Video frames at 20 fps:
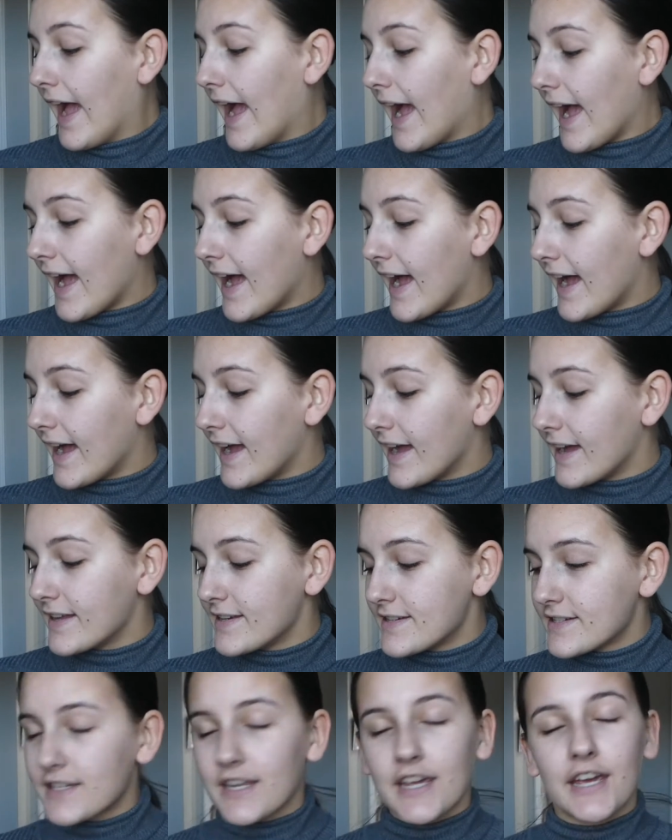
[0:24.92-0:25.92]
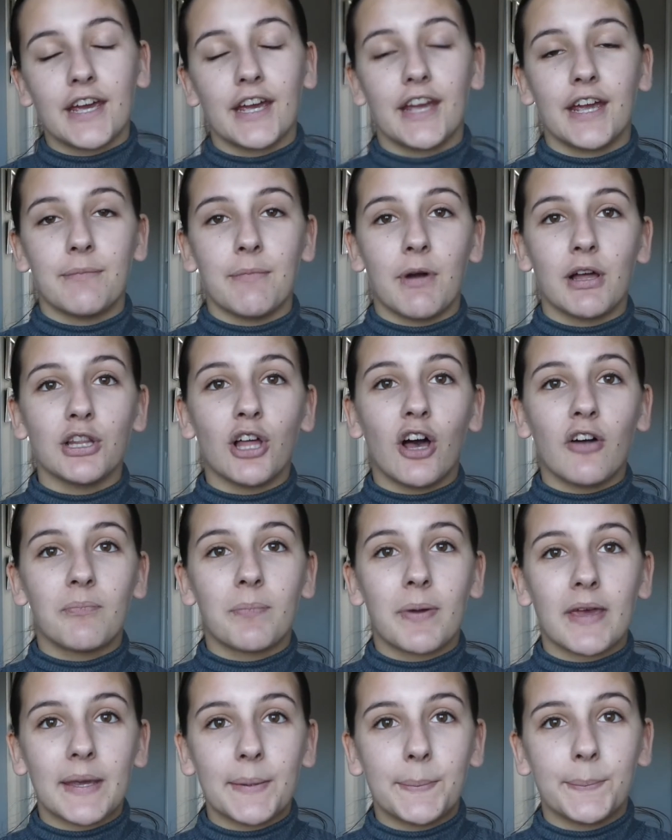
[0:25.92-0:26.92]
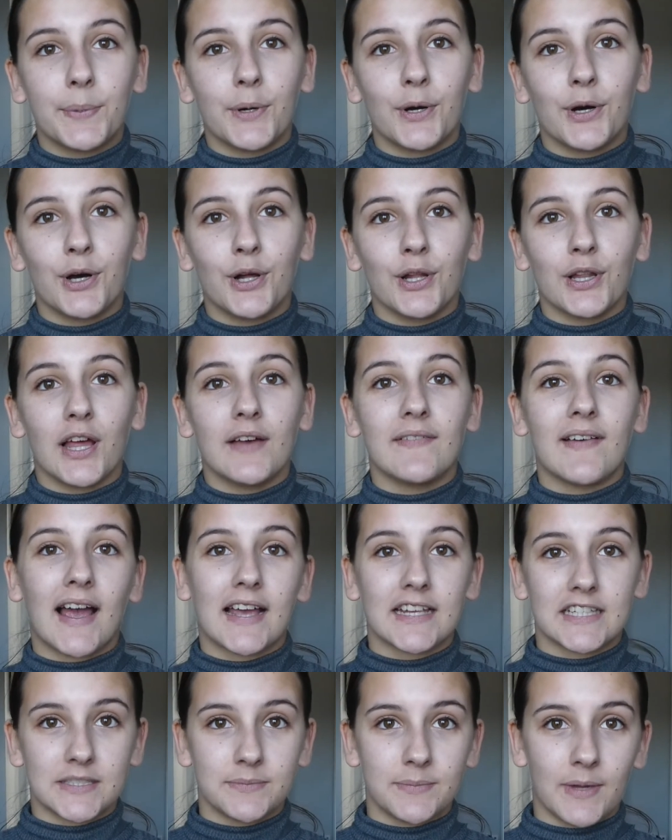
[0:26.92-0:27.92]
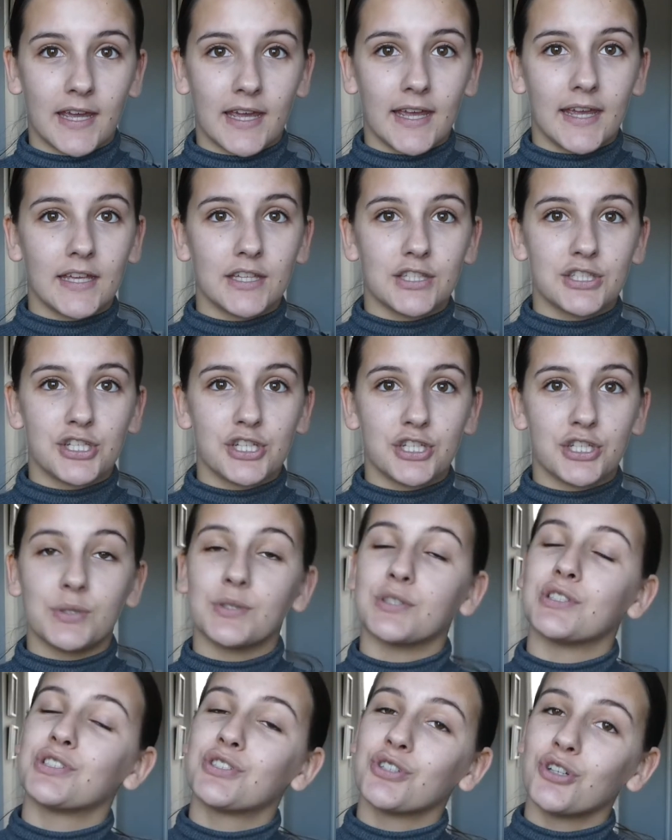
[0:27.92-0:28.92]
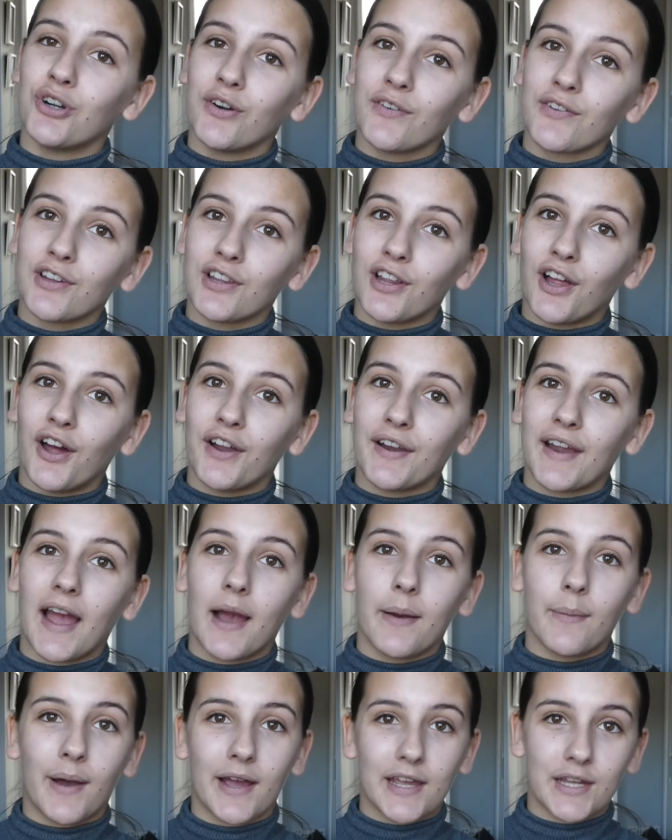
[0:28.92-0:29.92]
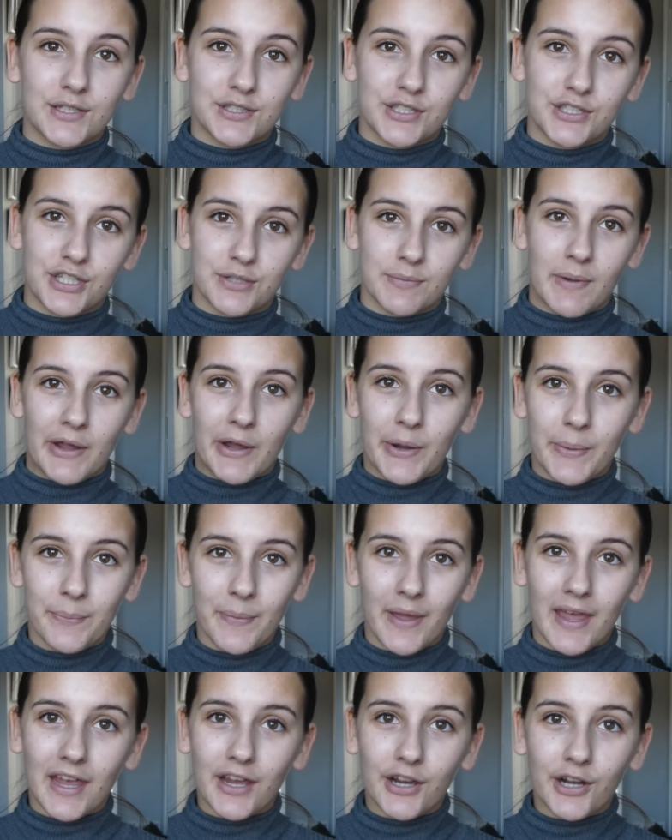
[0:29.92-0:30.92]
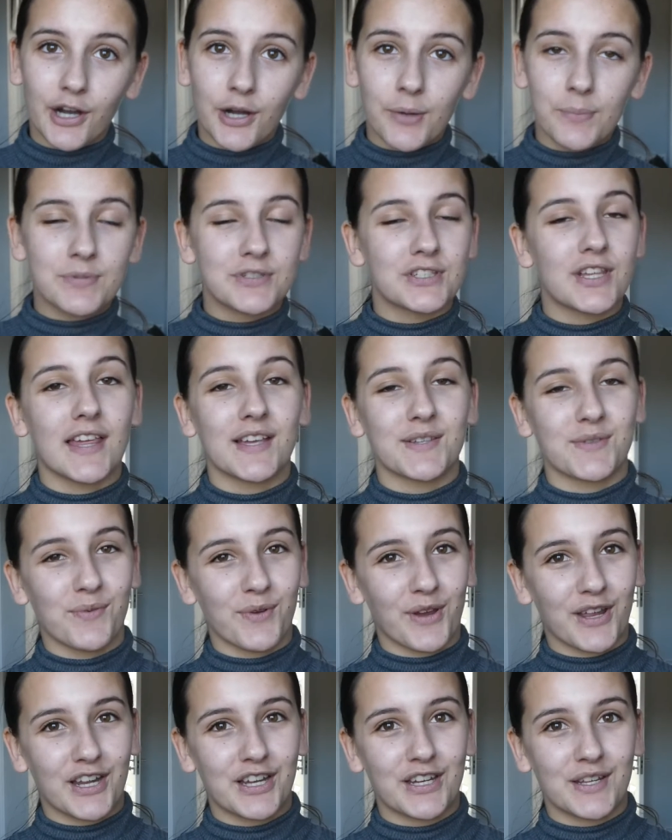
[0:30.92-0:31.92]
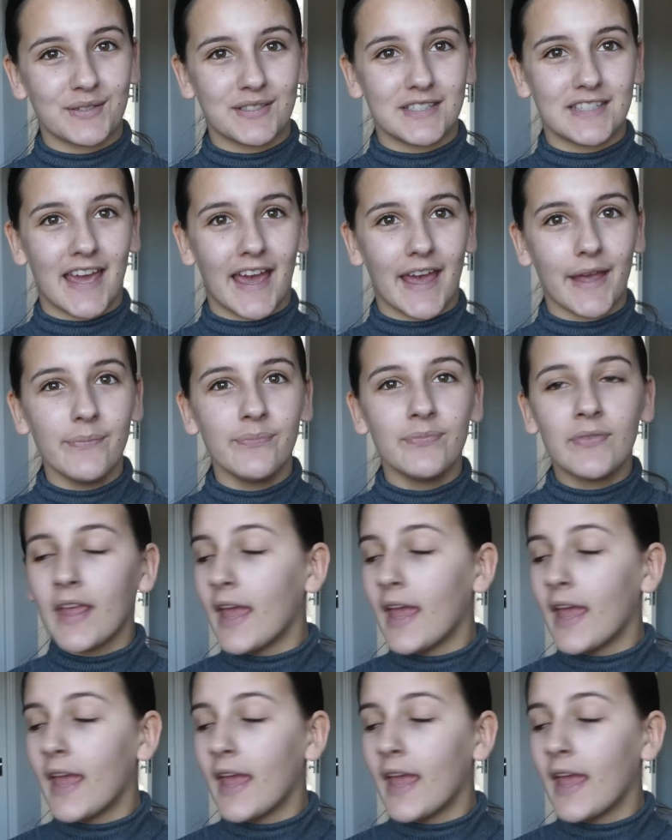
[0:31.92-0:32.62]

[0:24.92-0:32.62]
And a lot of people have asked me to do a tutorial on how I used to do my own makeup, so that's what we're going to do today.